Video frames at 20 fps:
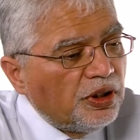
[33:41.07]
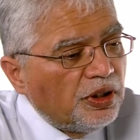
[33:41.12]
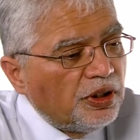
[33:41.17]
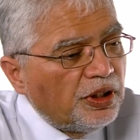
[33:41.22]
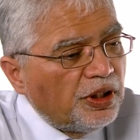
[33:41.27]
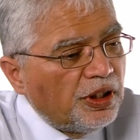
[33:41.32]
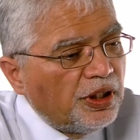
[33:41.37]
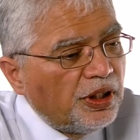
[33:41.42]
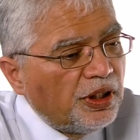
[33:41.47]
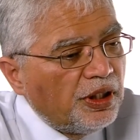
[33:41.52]

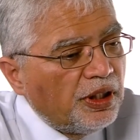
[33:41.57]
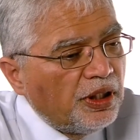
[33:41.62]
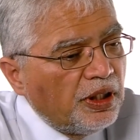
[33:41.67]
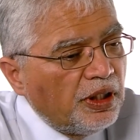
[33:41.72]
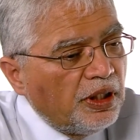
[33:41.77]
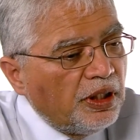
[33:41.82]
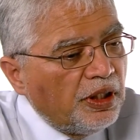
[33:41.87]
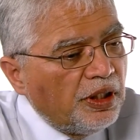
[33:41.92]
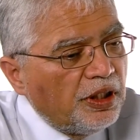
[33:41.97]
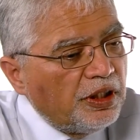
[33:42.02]
the
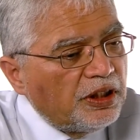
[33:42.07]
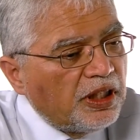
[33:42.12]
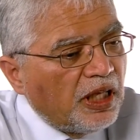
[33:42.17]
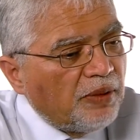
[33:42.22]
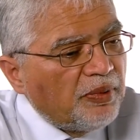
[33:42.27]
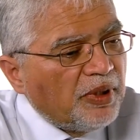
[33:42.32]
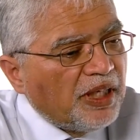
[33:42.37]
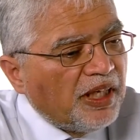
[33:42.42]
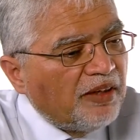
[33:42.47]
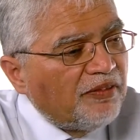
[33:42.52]

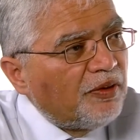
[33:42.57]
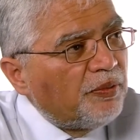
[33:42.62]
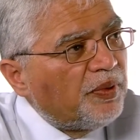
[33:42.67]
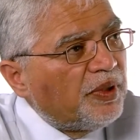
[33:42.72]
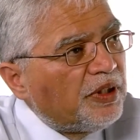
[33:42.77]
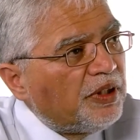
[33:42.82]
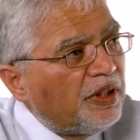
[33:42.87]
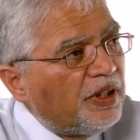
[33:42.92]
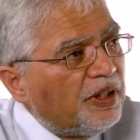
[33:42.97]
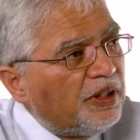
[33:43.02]
Islamic
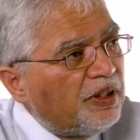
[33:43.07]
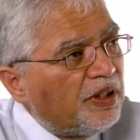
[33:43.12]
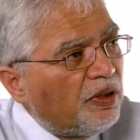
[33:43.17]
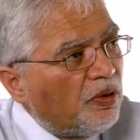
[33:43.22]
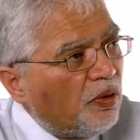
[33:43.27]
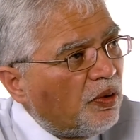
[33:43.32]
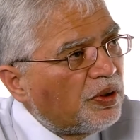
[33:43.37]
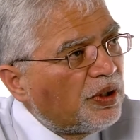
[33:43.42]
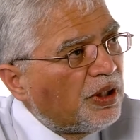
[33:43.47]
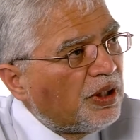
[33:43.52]
government in the
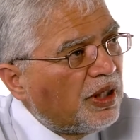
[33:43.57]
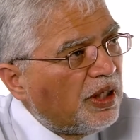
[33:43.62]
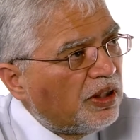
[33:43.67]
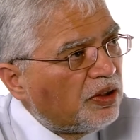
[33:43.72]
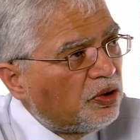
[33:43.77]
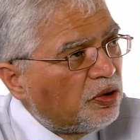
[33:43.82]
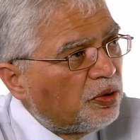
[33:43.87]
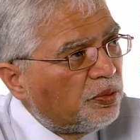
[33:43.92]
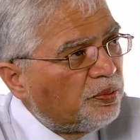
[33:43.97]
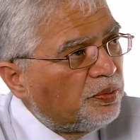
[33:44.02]
north in
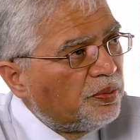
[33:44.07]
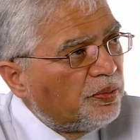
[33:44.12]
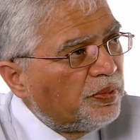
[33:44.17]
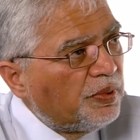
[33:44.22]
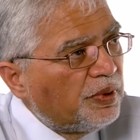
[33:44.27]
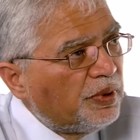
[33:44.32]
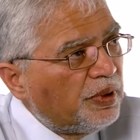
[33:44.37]
Khartoum